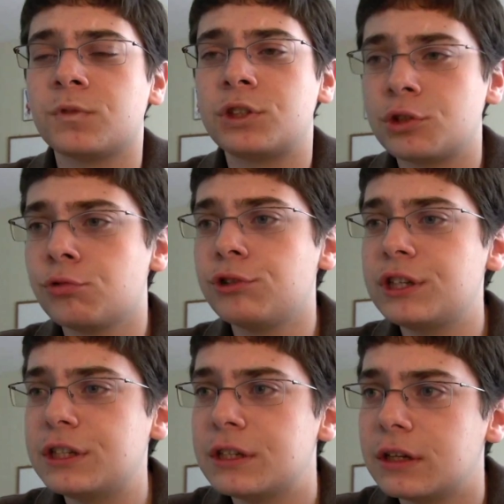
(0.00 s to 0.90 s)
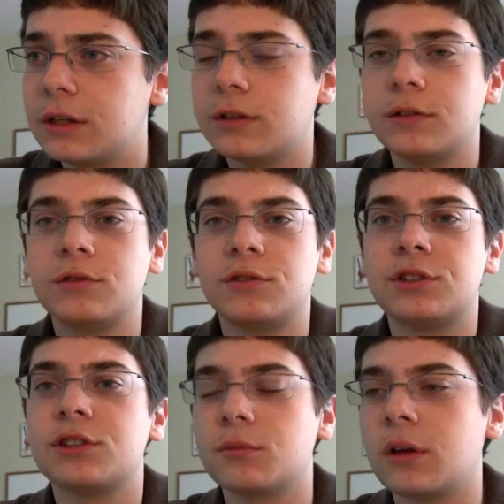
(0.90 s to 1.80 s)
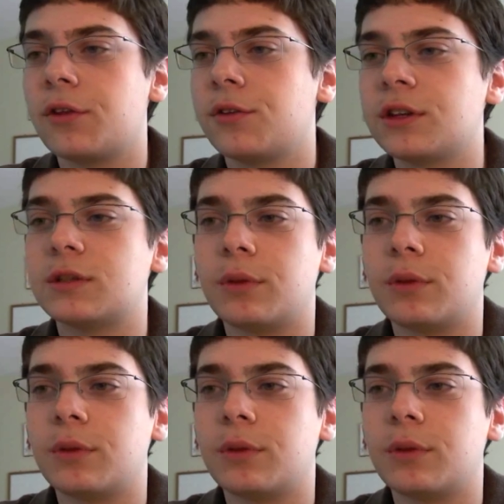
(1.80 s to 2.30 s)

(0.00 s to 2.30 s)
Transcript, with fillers: screen, just some other things,